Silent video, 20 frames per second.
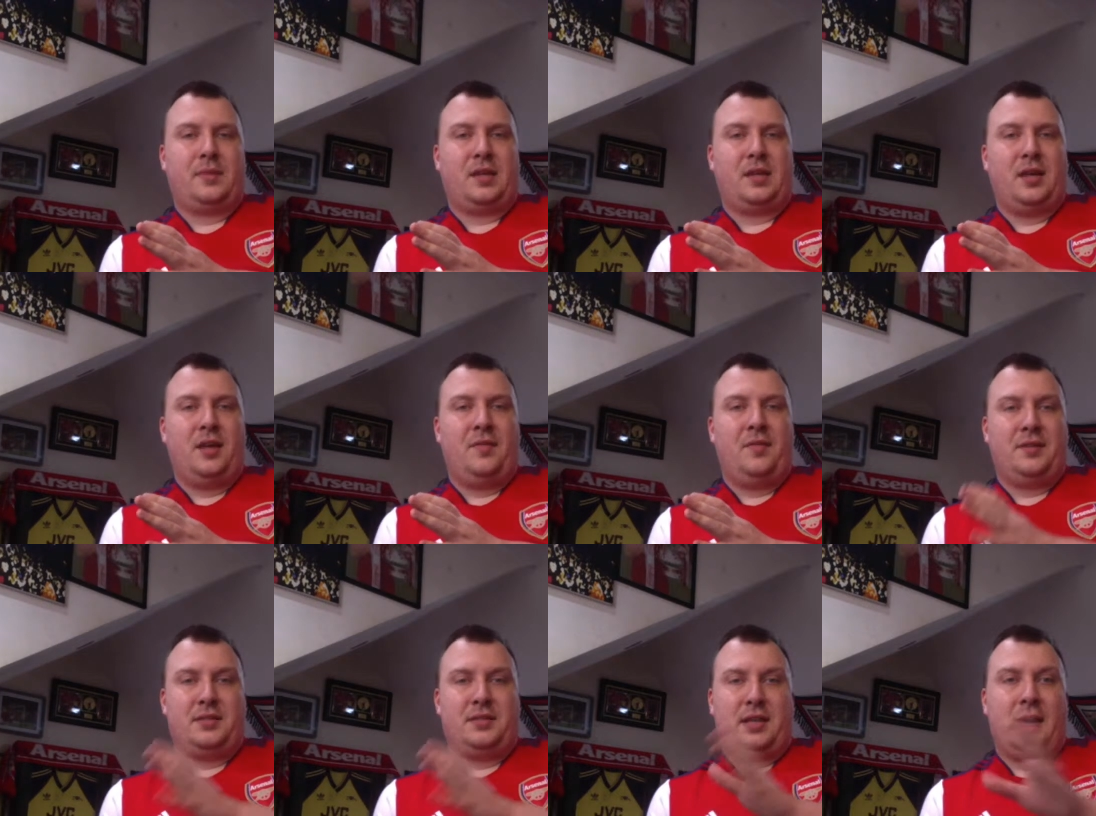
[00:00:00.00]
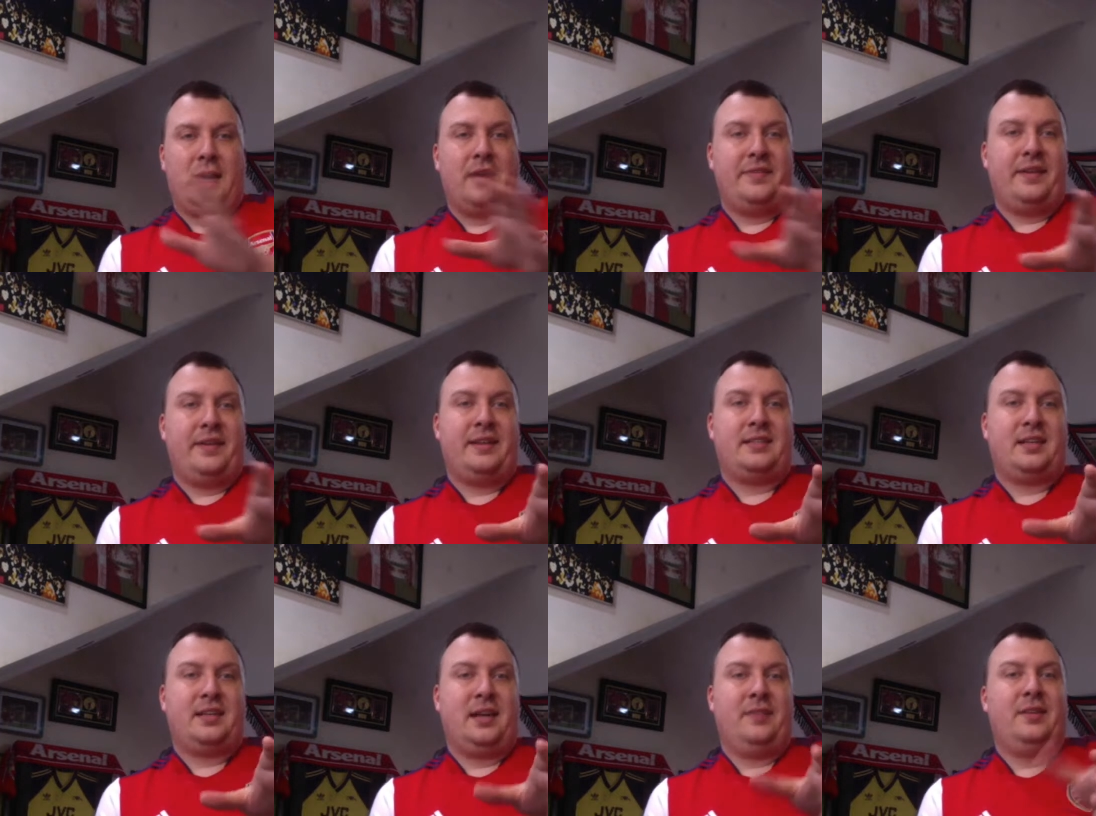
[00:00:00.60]
If it's
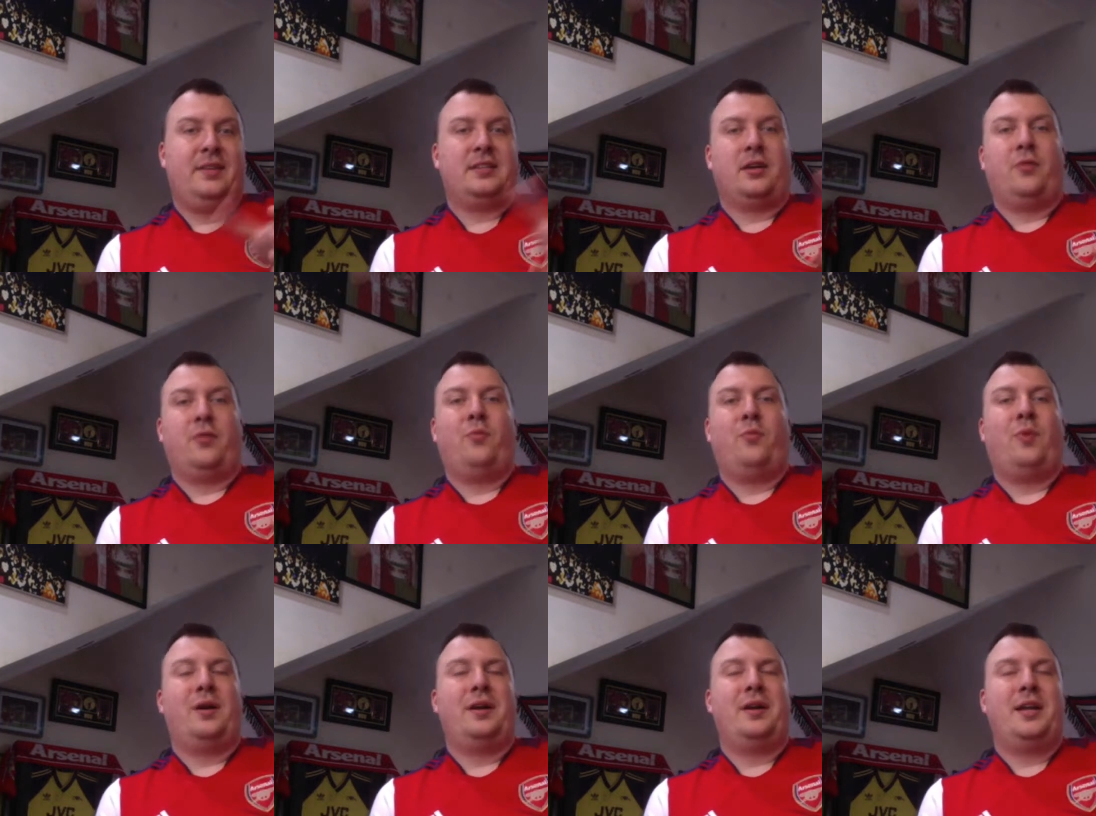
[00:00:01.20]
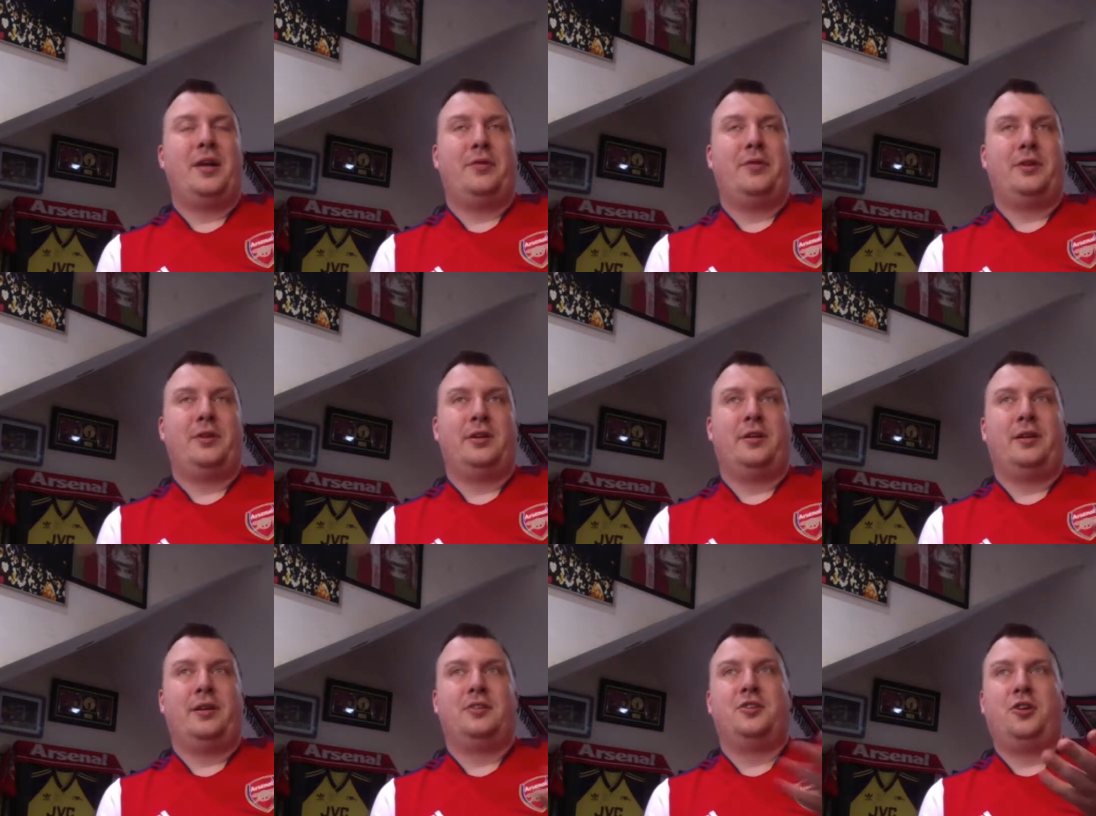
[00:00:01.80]
like a 1-0 on the
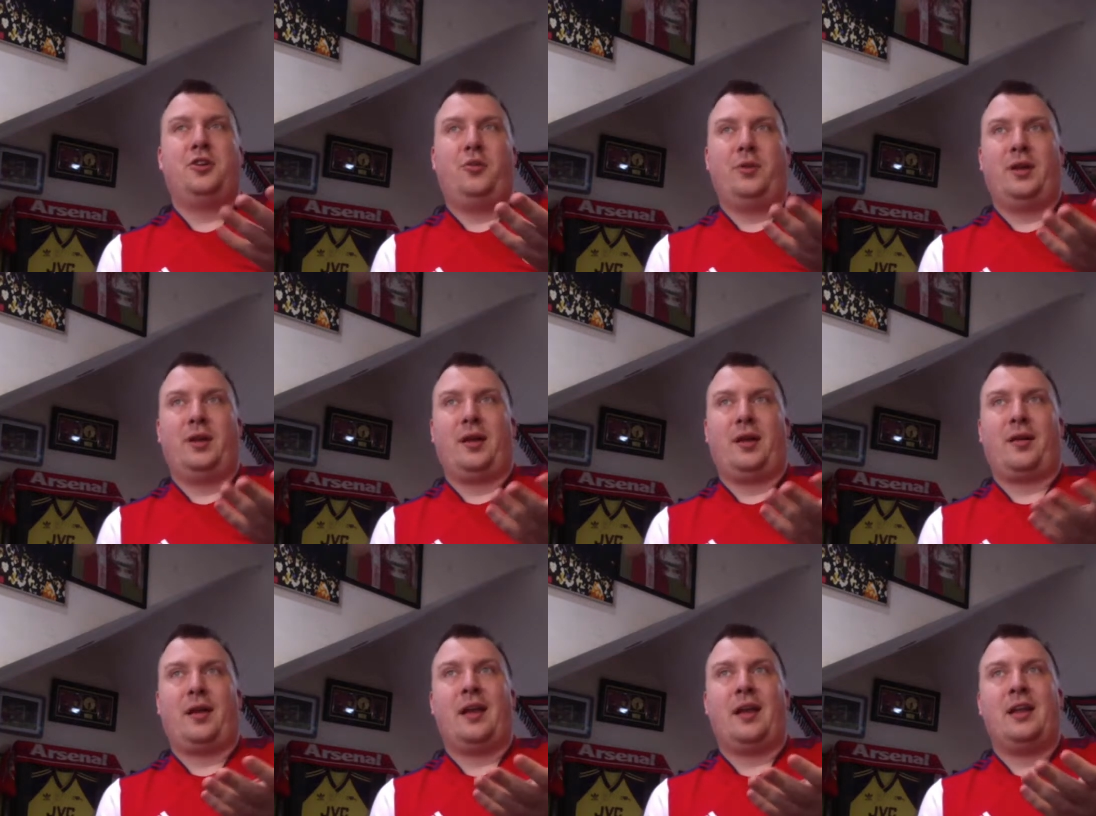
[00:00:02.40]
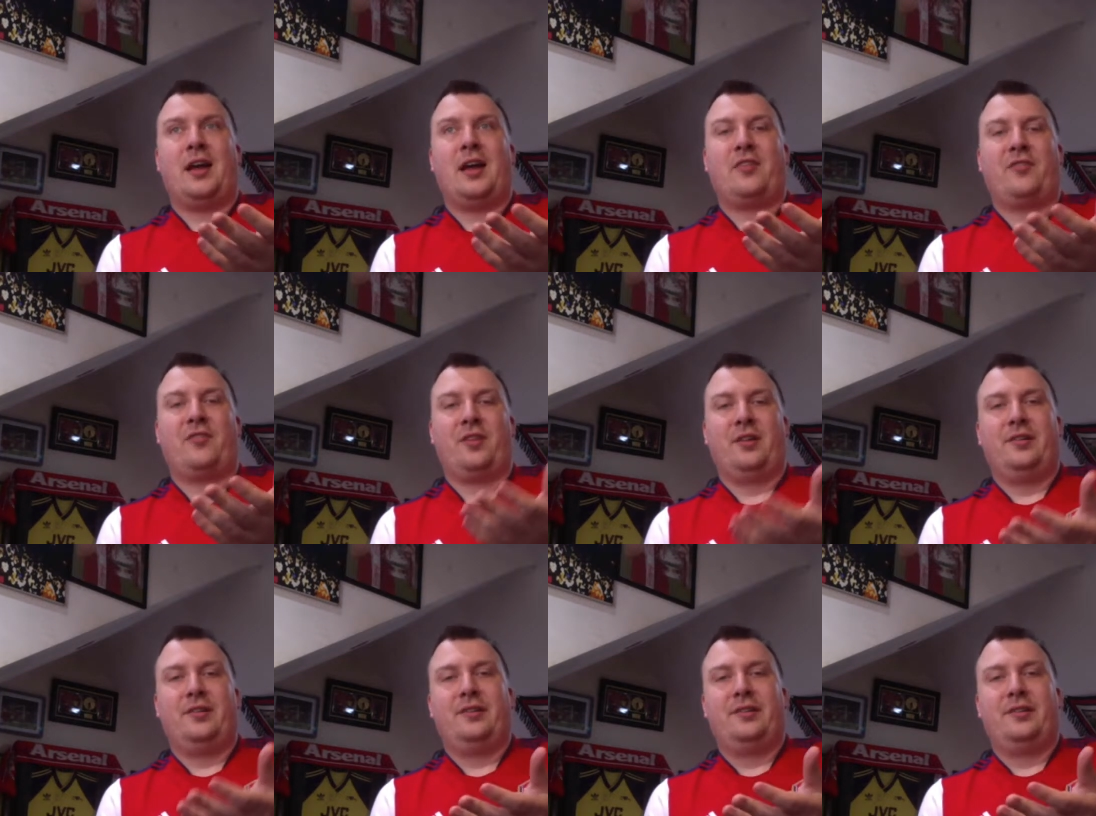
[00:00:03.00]
night, 2 on an aggregate